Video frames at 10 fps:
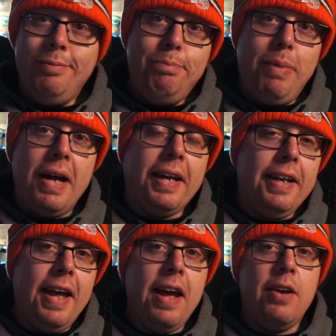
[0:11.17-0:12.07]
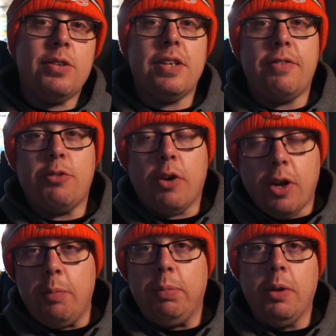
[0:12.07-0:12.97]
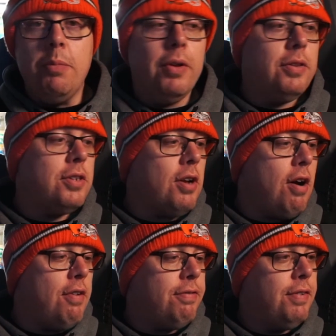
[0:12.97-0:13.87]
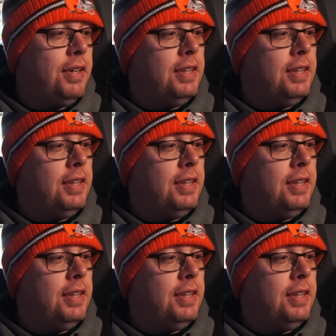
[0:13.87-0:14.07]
Back in the house after a couple of months off.